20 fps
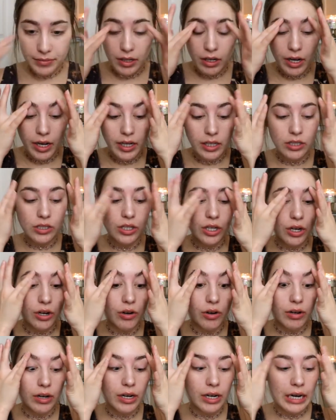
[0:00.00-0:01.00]
Okay,
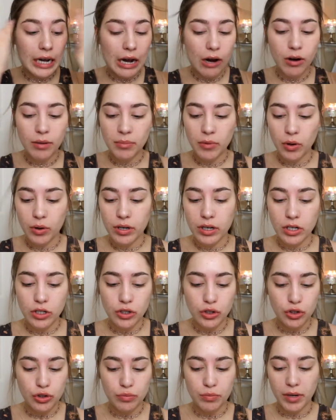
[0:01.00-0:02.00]
so now I'm going to
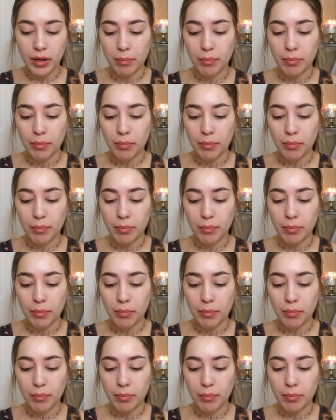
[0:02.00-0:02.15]
do my